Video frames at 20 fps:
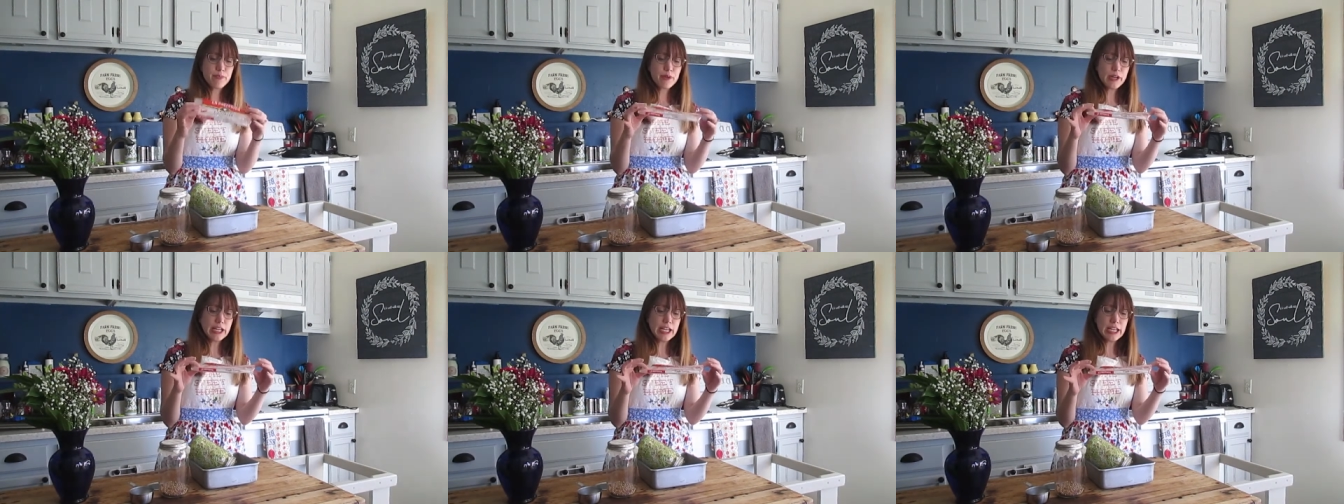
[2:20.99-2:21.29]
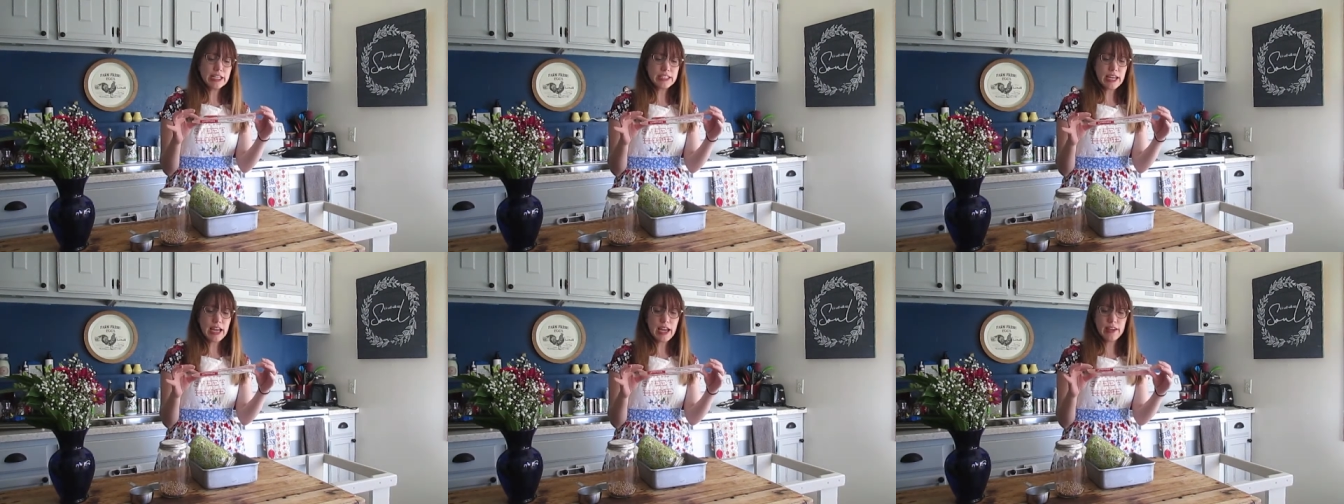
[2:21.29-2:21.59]

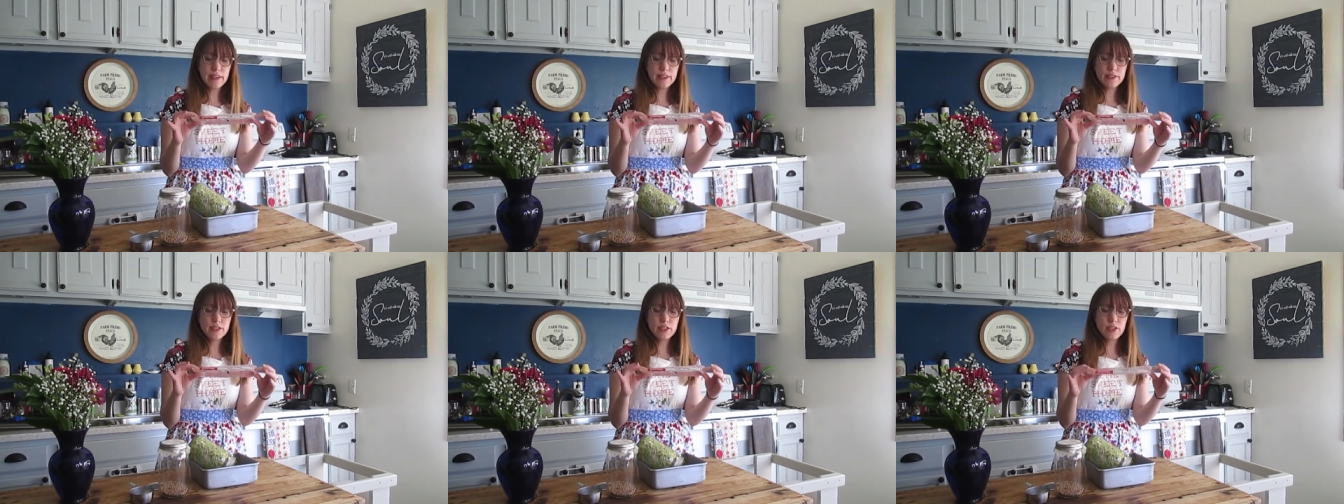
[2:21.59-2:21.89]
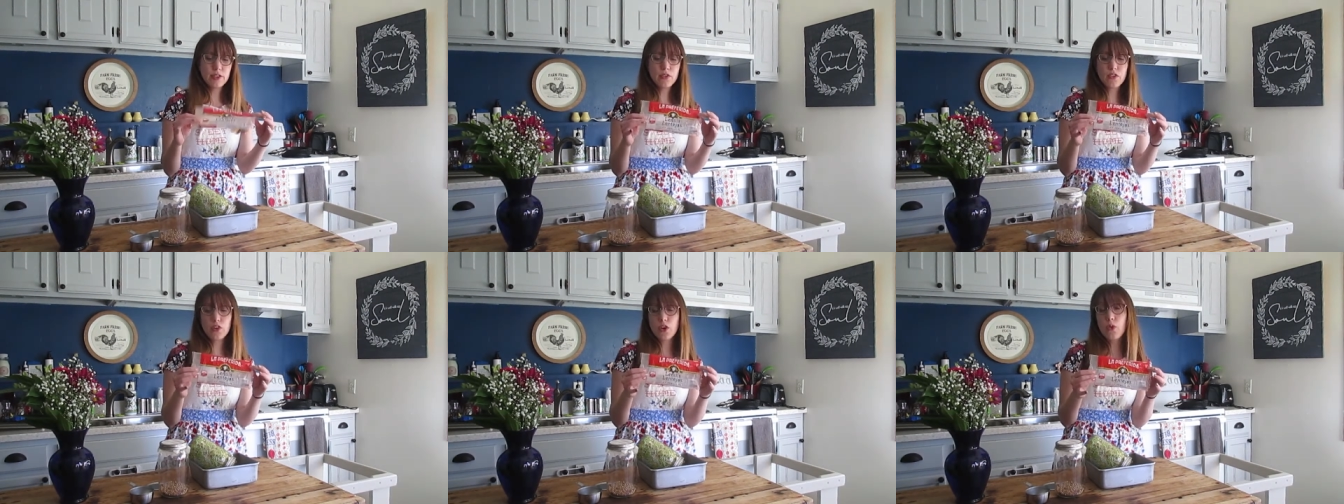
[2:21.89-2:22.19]
brand, I
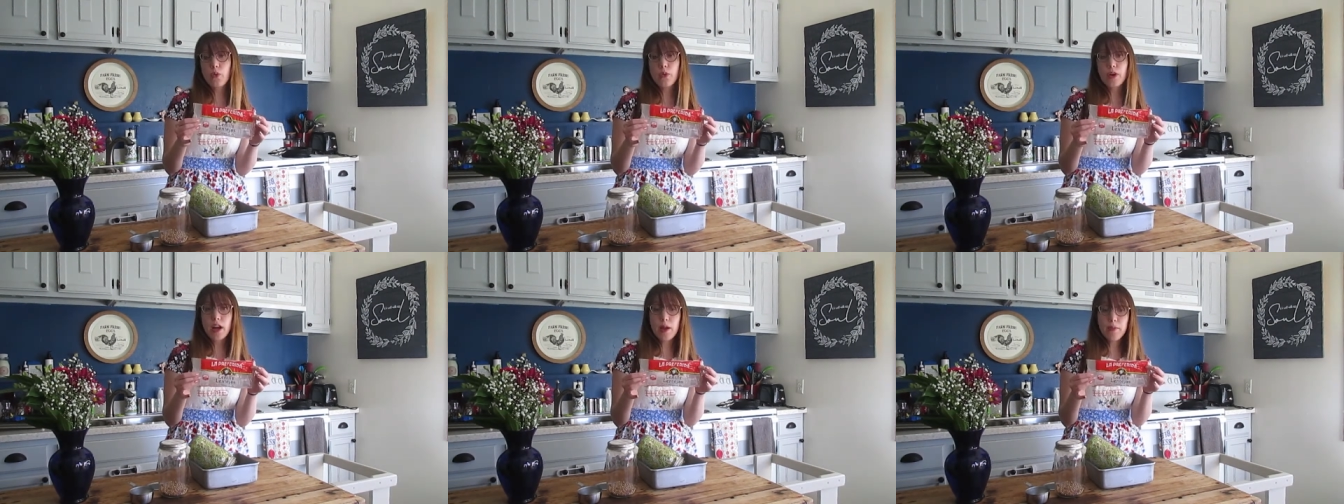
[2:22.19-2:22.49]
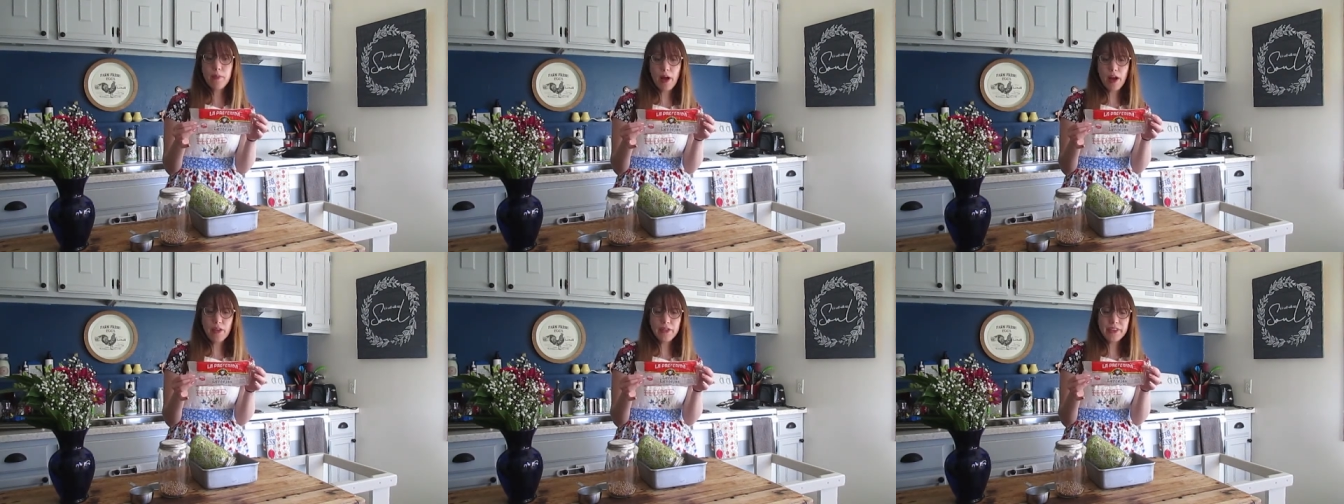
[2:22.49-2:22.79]
don't even know where I
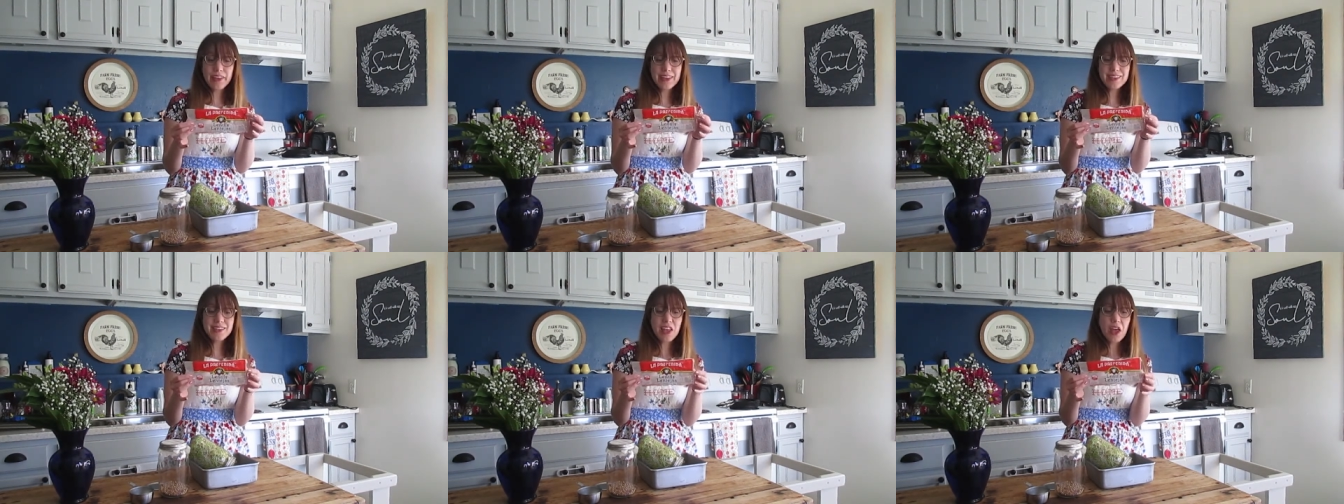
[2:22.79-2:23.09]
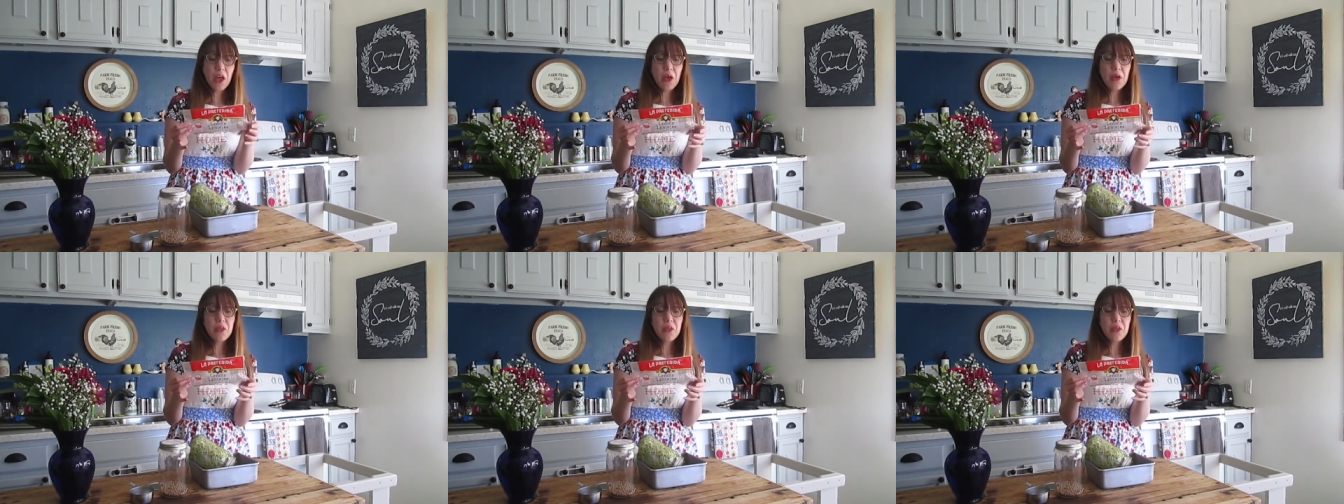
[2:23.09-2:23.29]
bought these.